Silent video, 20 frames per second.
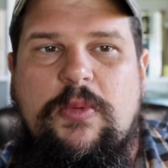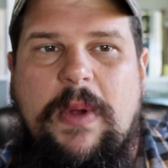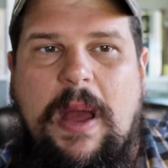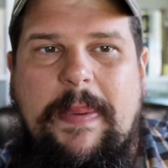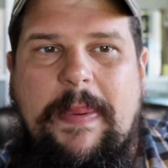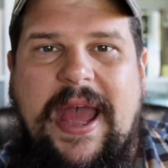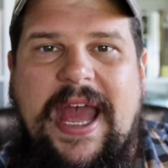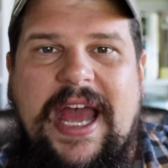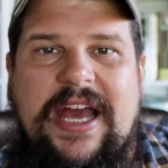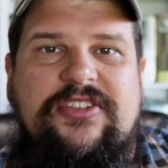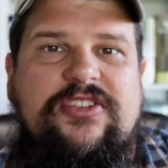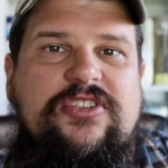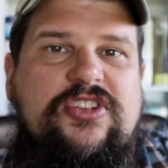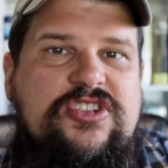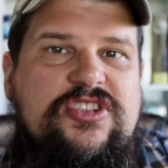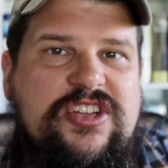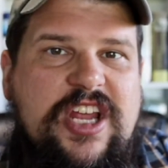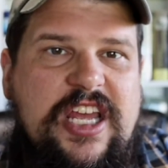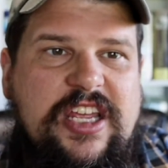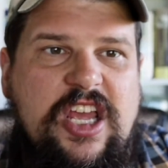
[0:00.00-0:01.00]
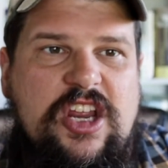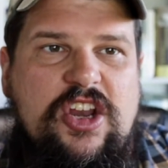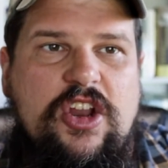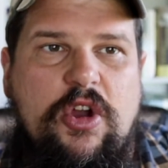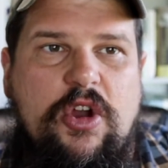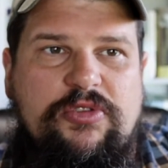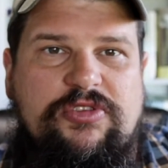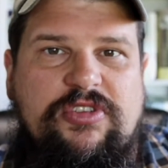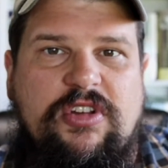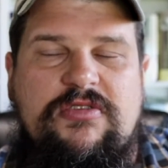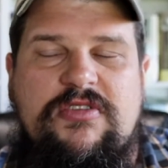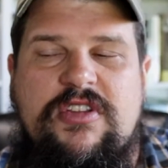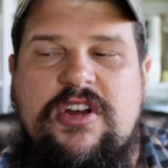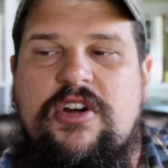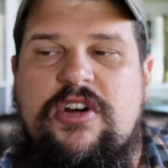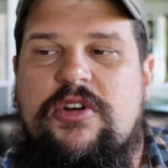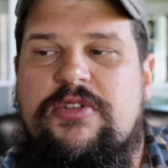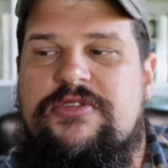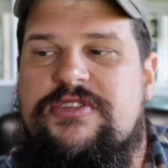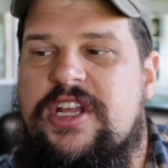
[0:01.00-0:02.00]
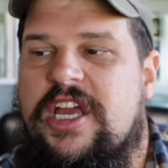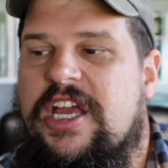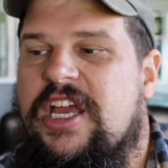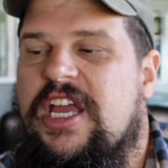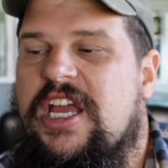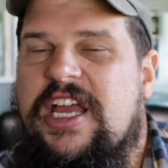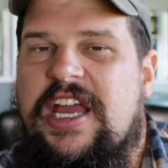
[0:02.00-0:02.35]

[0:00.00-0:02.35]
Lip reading: my passages, taking notes on those,